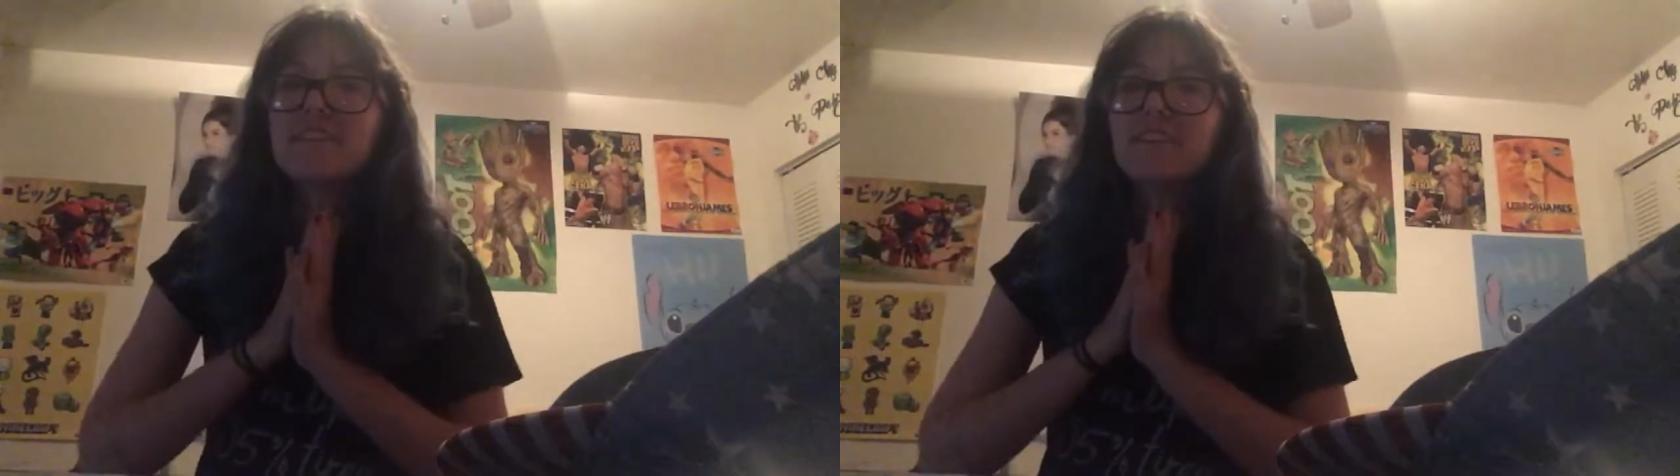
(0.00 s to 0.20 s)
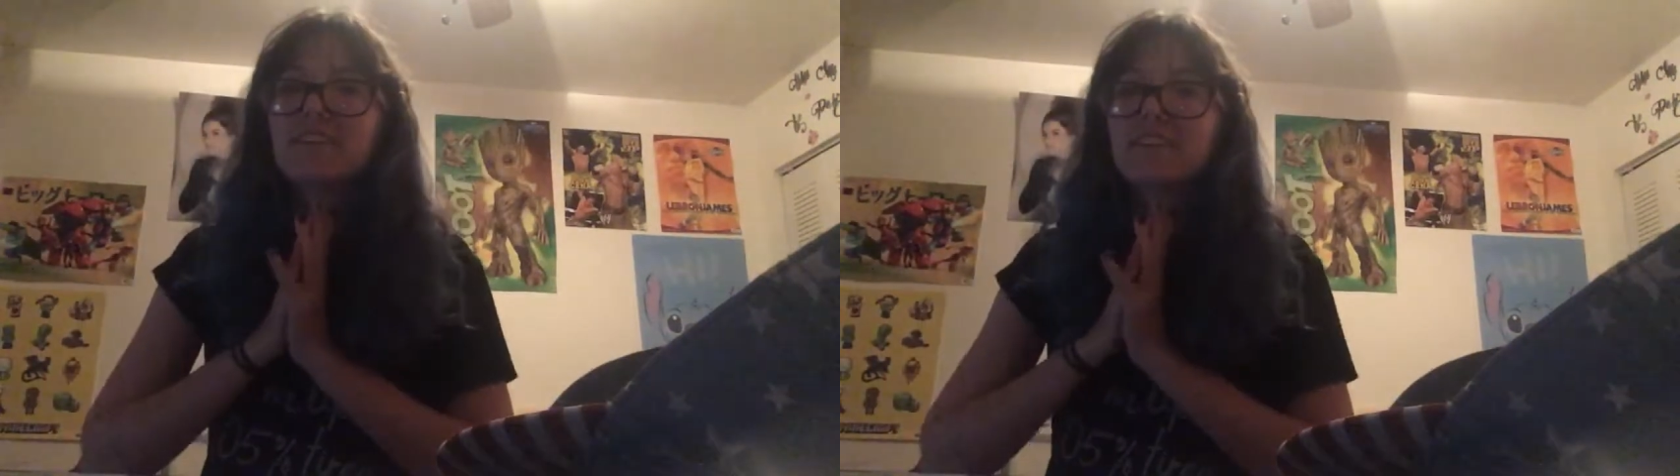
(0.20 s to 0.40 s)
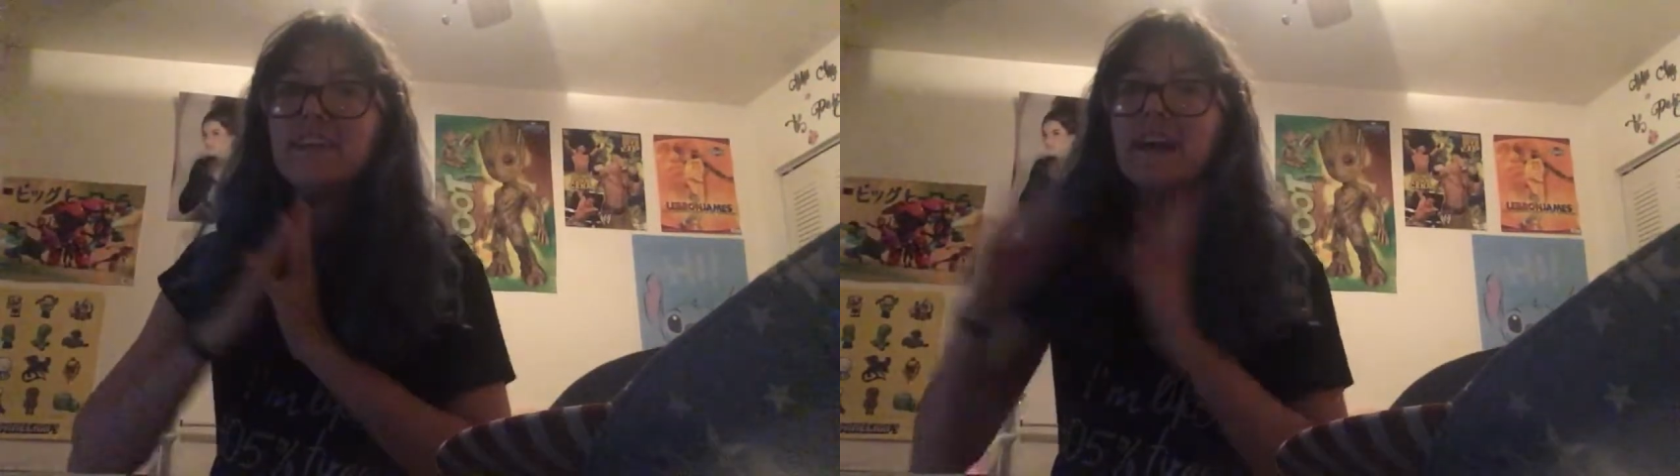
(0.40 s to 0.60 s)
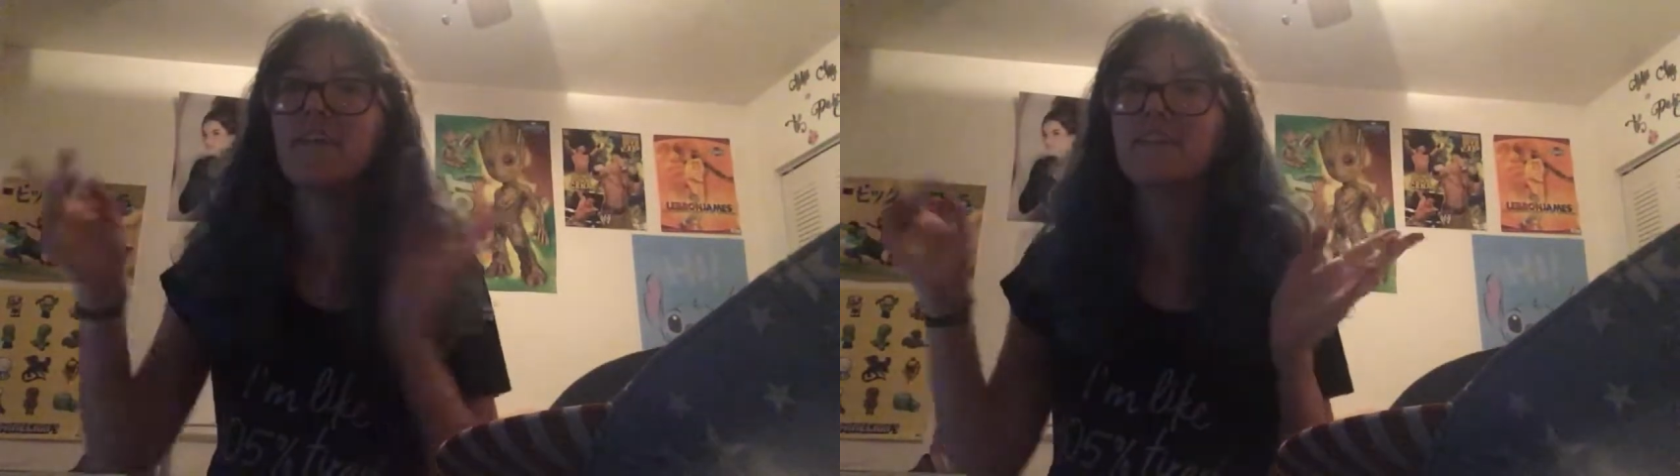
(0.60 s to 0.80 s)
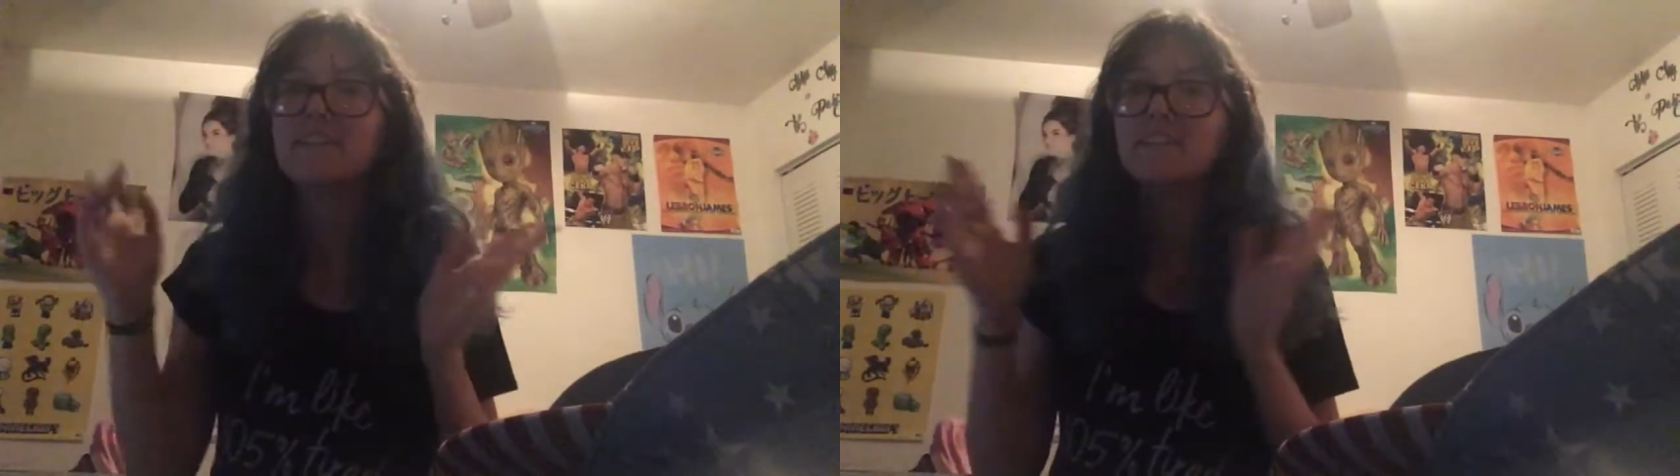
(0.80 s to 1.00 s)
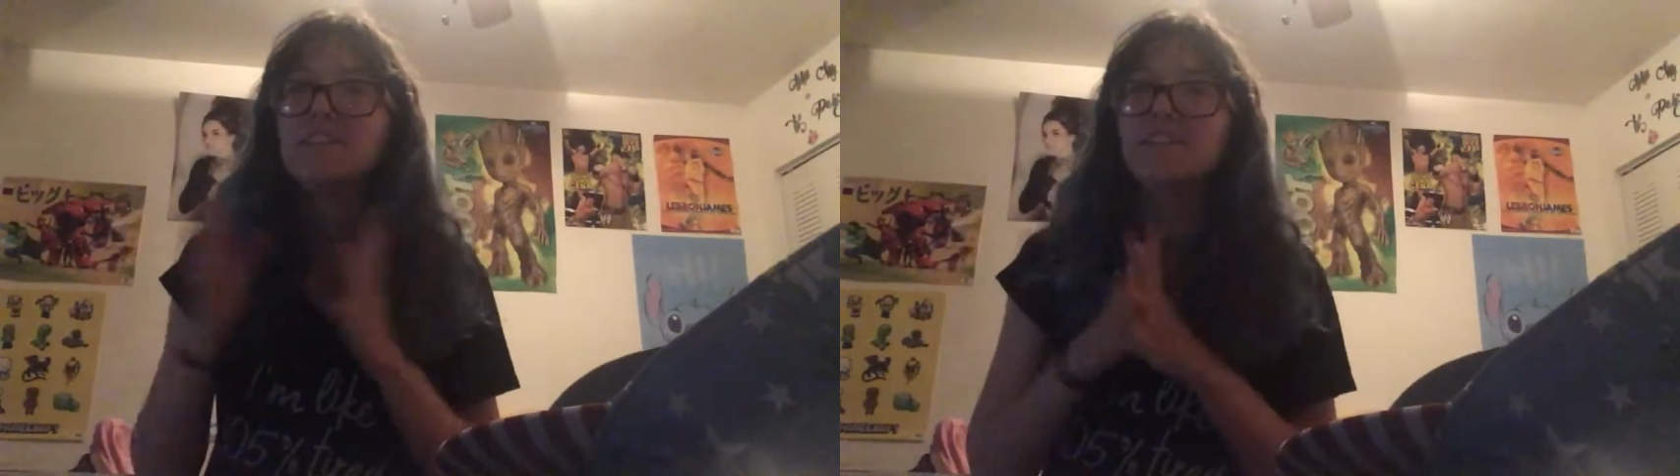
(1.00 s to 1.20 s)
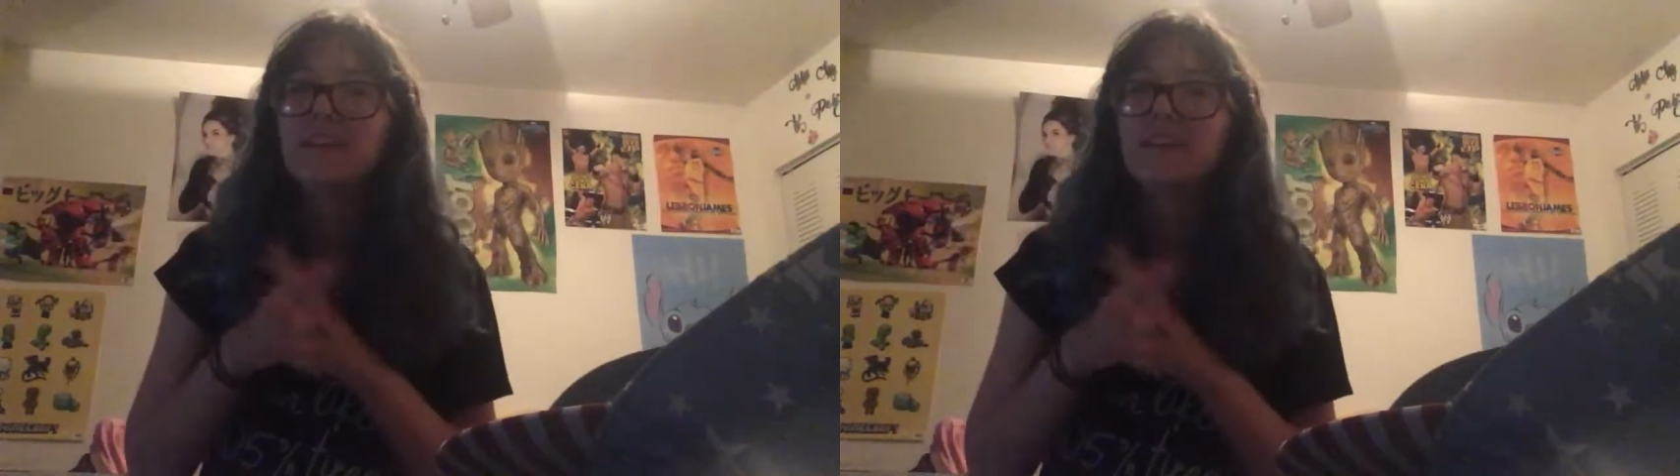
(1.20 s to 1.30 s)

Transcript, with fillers: a little thing I wanted to do.